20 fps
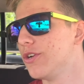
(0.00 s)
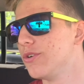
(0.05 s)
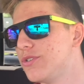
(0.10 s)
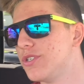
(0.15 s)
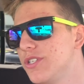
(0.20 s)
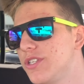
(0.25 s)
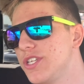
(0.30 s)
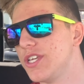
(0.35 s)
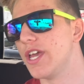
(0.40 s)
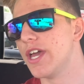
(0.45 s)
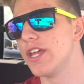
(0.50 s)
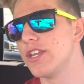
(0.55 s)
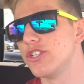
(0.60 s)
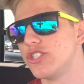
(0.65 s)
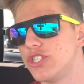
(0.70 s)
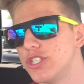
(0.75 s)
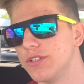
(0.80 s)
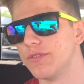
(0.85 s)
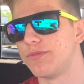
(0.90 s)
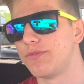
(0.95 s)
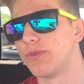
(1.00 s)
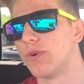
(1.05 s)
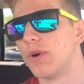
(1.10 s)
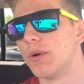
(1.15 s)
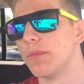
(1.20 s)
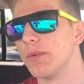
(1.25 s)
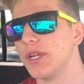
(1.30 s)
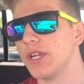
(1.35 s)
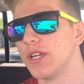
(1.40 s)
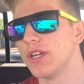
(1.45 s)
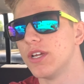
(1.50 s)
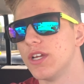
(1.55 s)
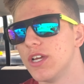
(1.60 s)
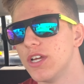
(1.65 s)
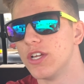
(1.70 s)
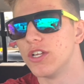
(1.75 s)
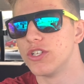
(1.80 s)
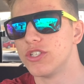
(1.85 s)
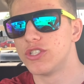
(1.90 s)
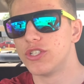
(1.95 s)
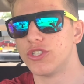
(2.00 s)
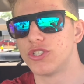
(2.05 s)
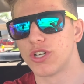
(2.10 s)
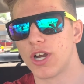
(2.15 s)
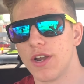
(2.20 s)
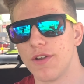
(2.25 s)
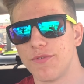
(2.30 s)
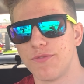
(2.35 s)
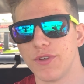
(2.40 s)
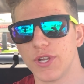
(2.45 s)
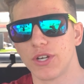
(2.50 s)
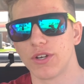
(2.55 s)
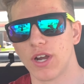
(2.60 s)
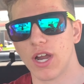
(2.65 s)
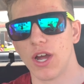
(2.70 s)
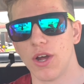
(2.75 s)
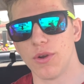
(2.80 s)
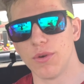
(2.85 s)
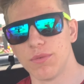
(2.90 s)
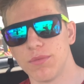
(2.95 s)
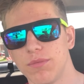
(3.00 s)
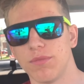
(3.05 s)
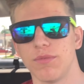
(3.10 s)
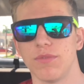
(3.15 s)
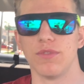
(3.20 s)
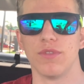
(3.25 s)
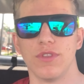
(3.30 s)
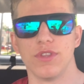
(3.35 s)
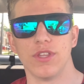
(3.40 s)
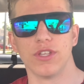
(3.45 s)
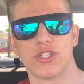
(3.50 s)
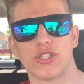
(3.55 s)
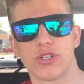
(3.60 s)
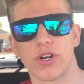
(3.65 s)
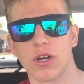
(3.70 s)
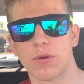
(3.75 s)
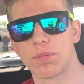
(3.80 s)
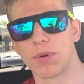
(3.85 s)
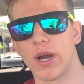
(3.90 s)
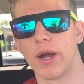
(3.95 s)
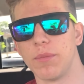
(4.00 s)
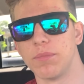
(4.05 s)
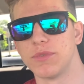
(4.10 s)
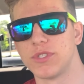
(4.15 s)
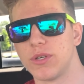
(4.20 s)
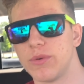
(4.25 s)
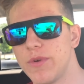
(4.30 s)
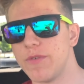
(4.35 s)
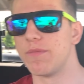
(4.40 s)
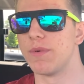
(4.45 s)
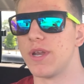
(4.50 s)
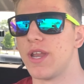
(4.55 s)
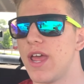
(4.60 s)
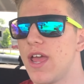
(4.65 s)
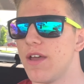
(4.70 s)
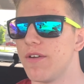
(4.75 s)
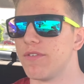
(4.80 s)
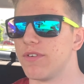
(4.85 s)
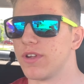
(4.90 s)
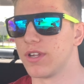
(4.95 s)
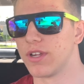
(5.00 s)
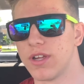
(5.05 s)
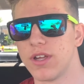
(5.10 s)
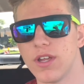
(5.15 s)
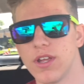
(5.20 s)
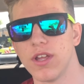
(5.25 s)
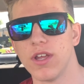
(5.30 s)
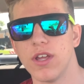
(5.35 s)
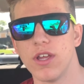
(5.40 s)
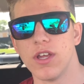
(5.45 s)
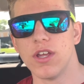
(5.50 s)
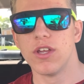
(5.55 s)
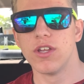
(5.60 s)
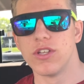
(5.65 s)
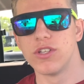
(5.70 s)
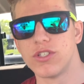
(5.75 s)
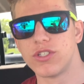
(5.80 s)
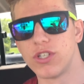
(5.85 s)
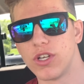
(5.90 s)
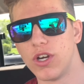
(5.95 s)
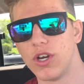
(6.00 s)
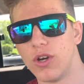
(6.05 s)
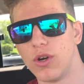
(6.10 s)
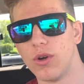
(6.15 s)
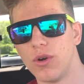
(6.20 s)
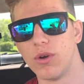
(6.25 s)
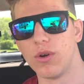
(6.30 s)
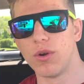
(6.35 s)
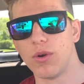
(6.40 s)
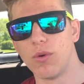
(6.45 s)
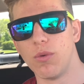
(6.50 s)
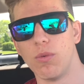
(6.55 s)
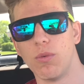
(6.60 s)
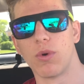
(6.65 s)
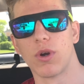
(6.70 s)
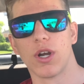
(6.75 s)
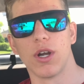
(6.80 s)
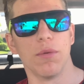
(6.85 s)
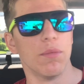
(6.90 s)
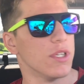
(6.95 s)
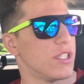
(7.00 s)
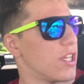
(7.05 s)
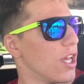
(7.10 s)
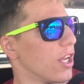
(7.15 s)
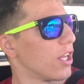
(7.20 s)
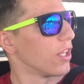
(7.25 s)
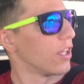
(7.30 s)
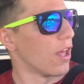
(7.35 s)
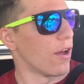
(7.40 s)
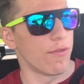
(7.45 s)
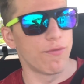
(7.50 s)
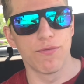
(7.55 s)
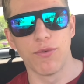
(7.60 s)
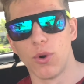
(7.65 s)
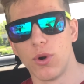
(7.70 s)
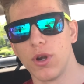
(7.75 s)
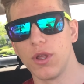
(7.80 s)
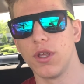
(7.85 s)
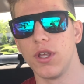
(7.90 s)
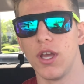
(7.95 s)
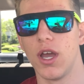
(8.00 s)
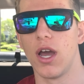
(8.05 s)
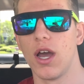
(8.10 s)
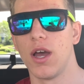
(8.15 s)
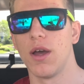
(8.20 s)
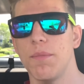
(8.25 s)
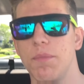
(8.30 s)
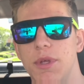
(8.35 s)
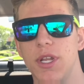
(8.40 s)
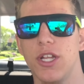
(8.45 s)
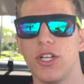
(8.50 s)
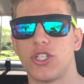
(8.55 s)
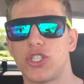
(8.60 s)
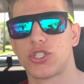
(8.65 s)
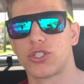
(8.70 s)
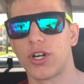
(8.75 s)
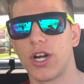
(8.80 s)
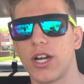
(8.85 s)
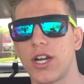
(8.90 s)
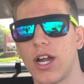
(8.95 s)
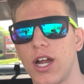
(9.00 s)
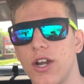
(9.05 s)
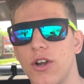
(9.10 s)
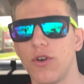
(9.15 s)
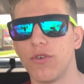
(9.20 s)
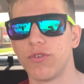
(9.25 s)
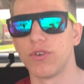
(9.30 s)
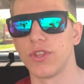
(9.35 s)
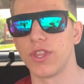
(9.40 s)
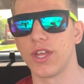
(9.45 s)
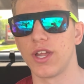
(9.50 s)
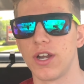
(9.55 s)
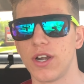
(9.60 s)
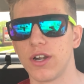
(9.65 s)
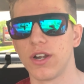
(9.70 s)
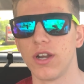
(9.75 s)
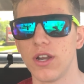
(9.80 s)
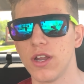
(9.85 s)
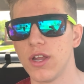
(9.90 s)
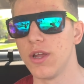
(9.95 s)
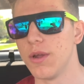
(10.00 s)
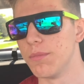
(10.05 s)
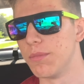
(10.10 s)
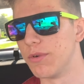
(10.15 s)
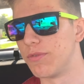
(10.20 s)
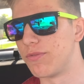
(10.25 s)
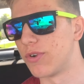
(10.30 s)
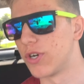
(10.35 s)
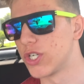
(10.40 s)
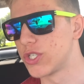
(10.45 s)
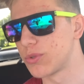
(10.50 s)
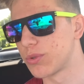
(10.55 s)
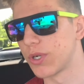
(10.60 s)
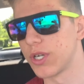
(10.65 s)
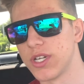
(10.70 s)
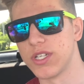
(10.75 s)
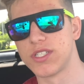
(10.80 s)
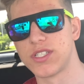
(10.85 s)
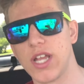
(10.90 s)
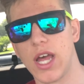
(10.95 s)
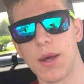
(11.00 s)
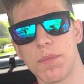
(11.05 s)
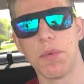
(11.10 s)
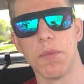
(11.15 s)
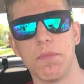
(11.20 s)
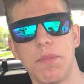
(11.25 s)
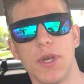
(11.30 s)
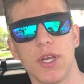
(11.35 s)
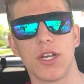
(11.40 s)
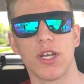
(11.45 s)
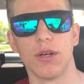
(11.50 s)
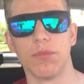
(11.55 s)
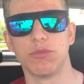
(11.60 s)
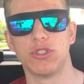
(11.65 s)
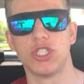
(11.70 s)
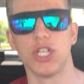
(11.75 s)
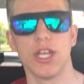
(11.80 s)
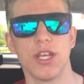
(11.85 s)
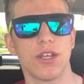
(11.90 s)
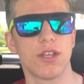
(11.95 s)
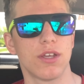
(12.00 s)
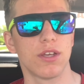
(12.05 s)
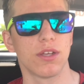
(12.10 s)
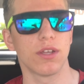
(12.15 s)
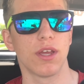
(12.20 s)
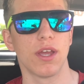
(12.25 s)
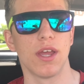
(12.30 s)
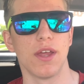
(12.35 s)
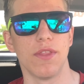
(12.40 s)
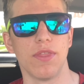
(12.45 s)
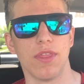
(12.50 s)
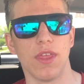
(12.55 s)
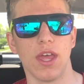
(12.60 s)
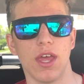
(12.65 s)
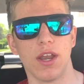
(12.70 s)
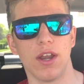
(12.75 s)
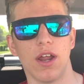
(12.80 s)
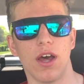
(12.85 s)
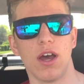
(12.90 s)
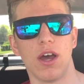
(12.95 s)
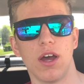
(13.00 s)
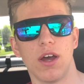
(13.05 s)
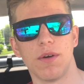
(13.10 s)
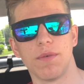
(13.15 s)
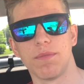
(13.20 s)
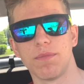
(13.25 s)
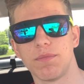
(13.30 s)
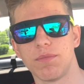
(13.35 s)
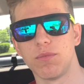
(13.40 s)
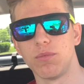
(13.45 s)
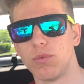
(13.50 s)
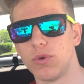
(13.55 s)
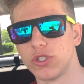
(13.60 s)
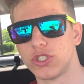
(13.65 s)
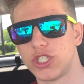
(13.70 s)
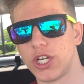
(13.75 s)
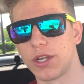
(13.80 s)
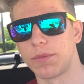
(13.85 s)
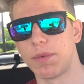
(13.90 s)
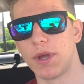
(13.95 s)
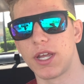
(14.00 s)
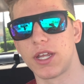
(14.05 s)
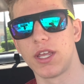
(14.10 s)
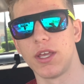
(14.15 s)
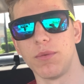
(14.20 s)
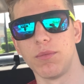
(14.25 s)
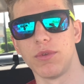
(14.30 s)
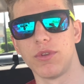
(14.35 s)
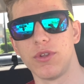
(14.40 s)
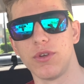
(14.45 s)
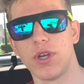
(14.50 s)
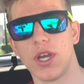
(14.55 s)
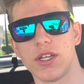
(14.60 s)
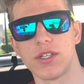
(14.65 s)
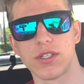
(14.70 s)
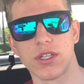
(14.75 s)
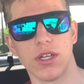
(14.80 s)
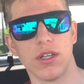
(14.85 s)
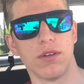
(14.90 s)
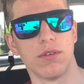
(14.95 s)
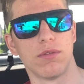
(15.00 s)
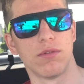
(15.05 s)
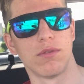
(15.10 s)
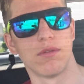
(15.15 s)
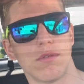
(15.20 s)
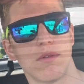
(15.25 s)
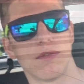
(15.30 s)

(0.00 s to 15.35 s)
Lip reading: who did the engine for me, to try to figure out the truck problems that we've been having. So we're gonna be taking that 40-minute trek on over there. But first we're gonna stop and pick up Jake, and then we'll check back in with you guys then. Let's